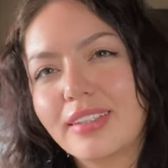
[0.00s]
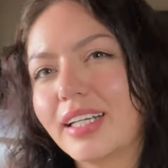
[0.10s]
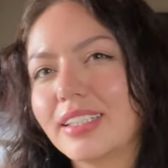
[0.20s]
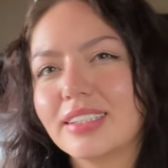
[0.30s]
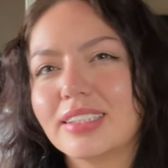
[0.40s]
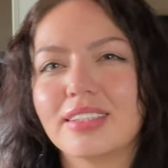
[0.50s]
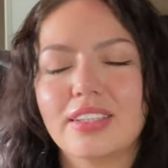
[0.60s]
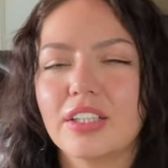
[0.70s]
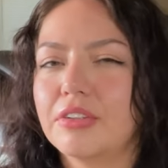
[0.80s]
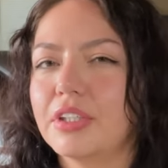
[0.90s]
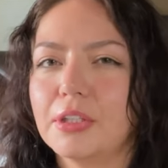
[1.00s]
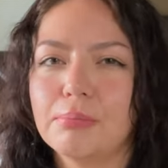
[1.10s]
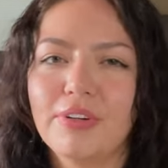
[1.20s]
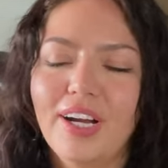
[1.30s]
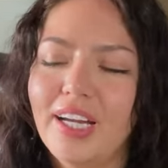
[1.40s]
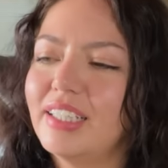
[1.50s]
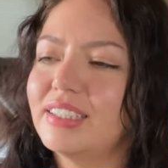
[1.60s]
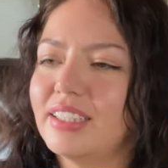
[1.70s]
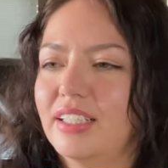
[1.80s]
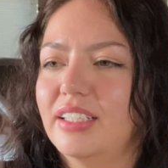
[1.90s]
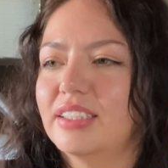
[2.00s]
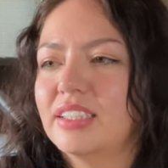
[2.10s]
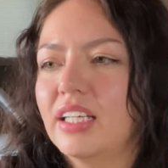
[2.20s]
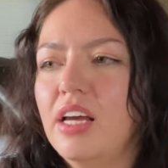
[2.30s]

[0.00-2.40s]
that it's, you know, a good price, that it's,